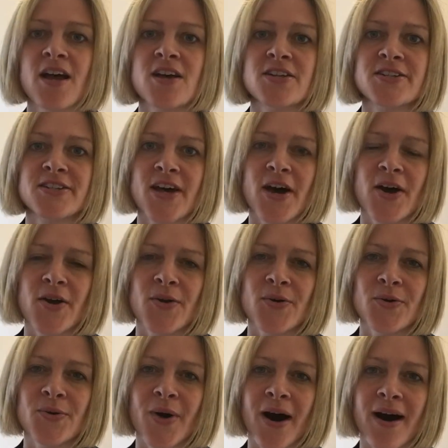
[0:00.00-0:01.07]

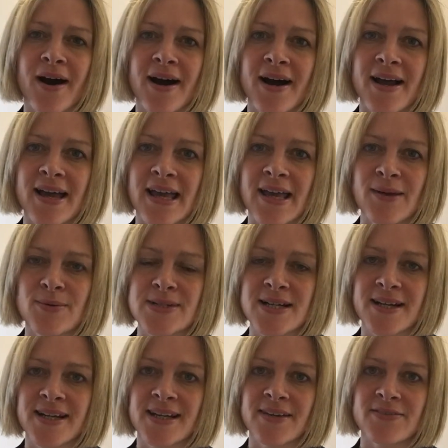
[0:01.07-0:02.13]
So I was
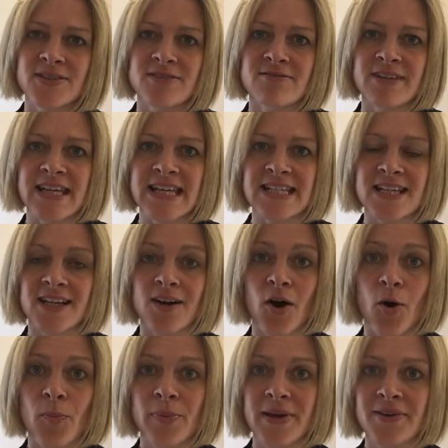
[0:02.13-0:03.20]
lucky enough to read a
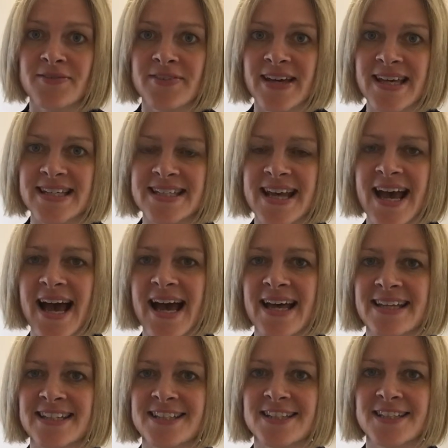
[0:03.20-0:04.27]
copy of it
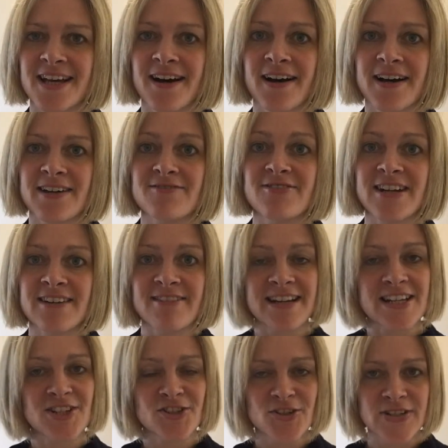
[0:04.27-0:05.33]
and I
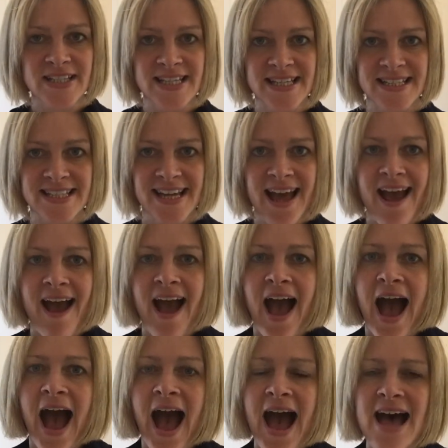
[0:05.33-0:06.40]
really enjoyed it,
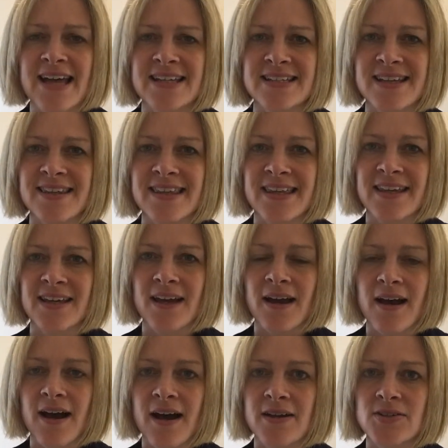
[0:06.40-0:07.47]
and I think
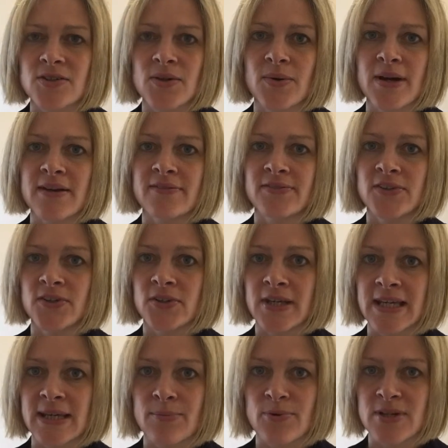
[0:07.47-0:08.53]
I took away a few
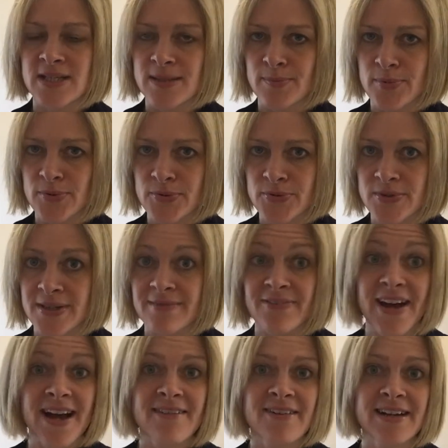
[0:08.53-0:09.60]
key principles. In
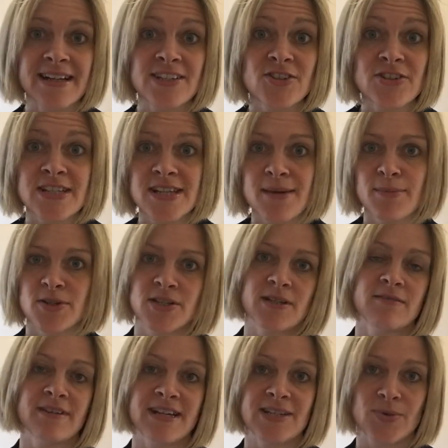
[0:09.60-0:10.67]
fact, I enjoyed it so much
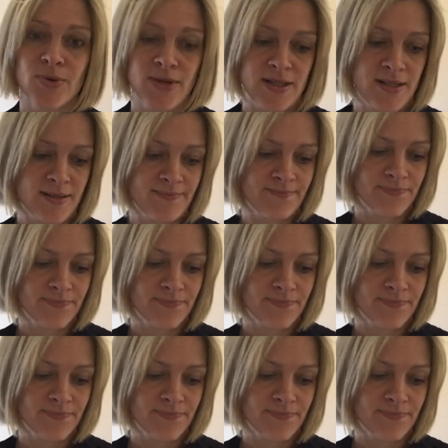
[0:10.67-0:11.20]
I read it twice.